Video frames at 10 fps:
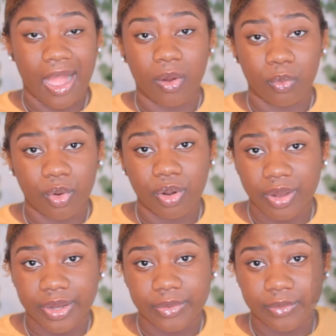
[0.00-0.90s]
I wore
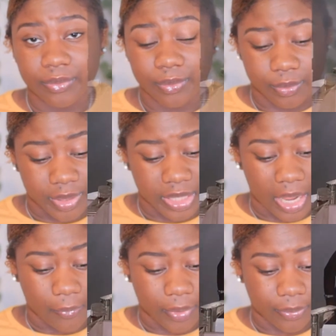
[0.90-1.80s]
it when
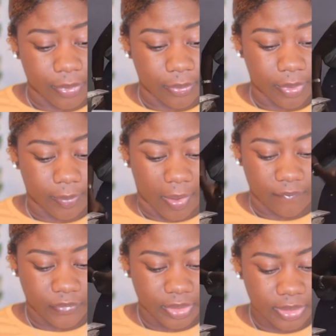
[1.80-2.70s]
I went with one of my
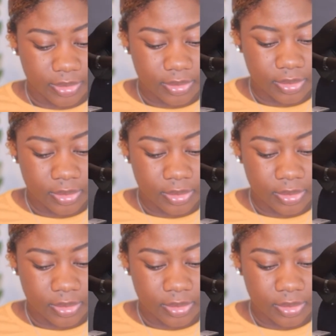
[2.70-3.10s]
friends